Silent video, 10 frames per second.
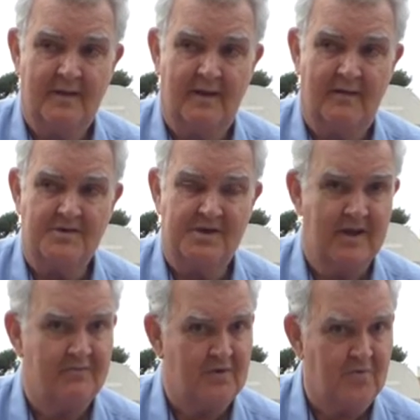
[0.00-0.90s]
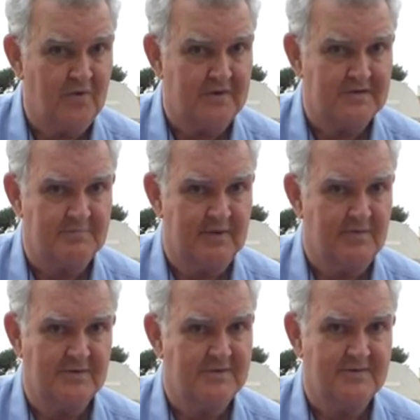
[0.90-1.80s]
And she never caught us
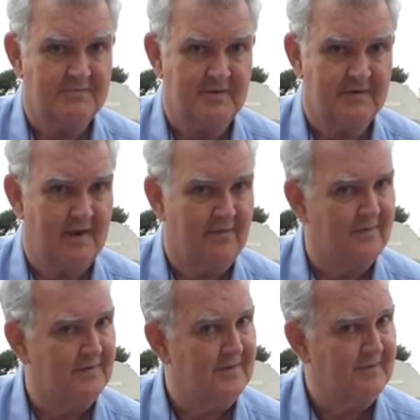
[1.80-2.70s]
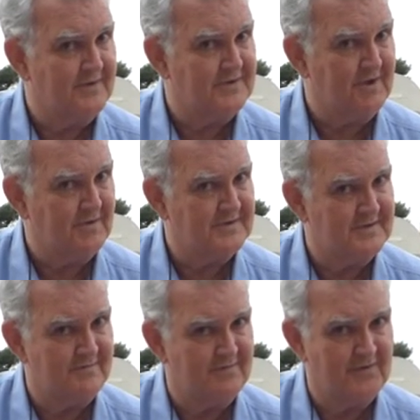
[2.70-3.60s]
because we know the results
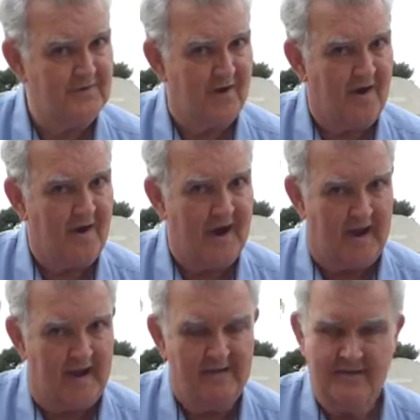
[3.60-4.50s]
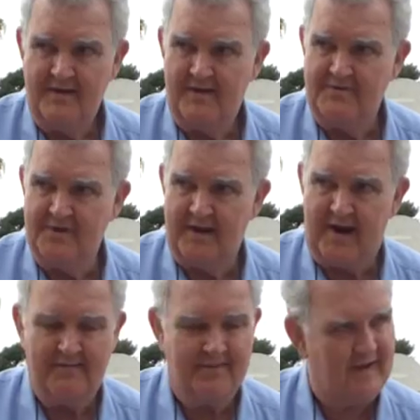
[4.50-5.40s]
of her ire. If she got
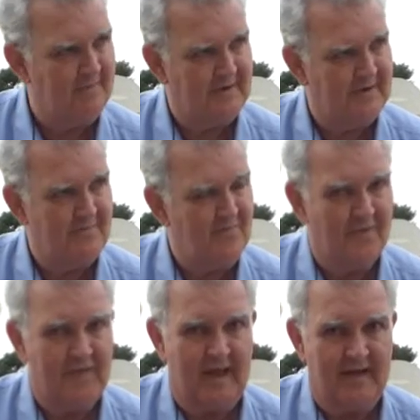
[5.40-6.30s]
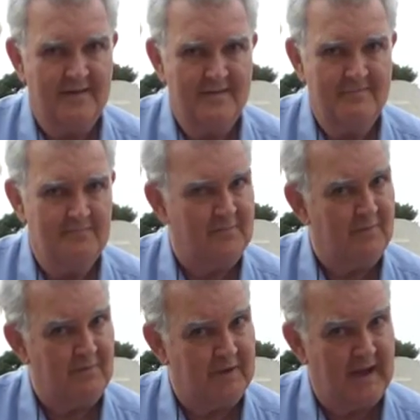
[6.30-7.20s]
angry at it, we didn't want that. But
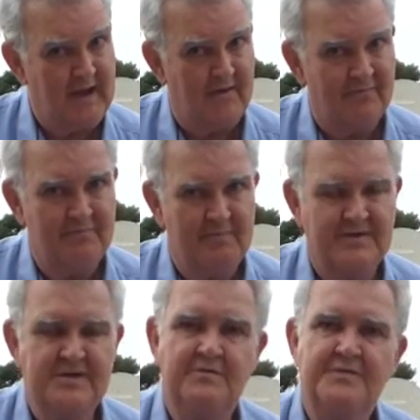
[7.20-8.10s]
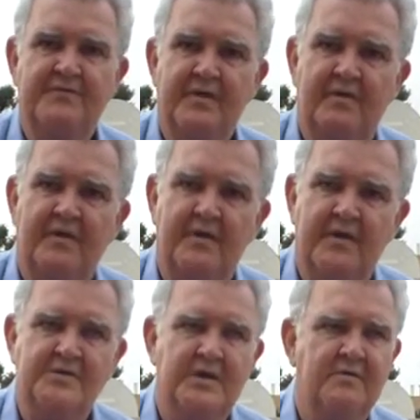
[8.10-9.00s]
we would laugh. But she was very,
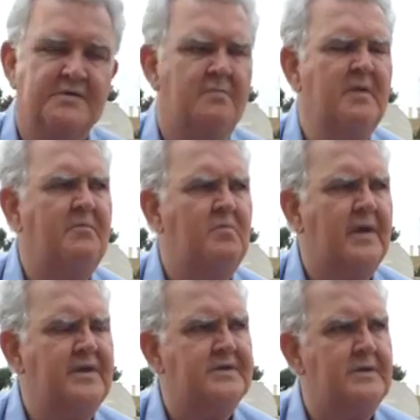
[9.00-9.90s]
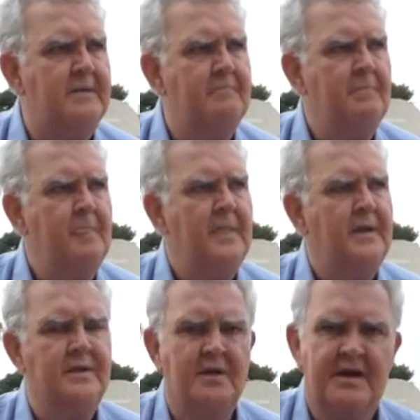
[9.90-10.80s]
very generous. I remember one time,
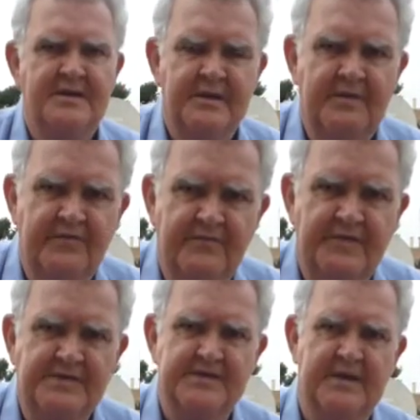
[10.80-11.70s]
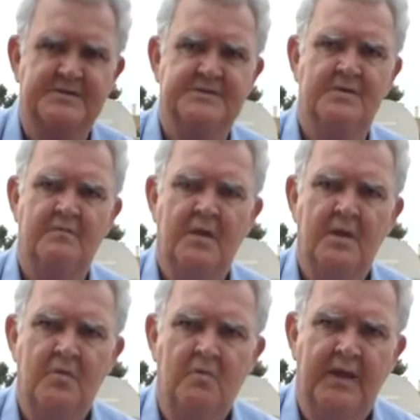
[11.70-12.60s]
1956,
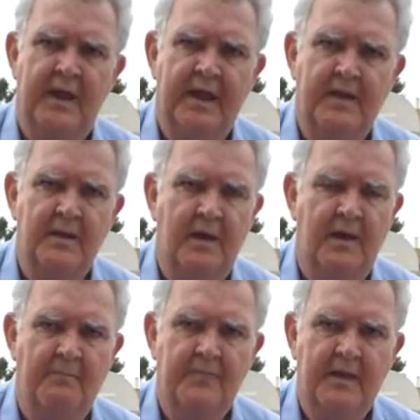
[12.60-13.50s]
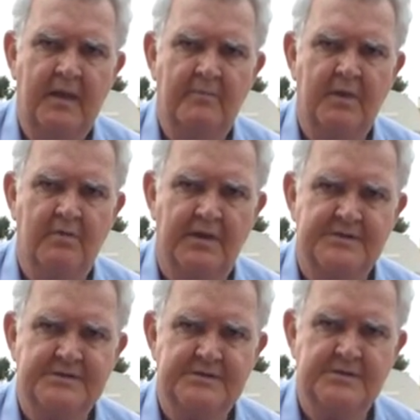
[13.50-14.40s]
we had immigrants,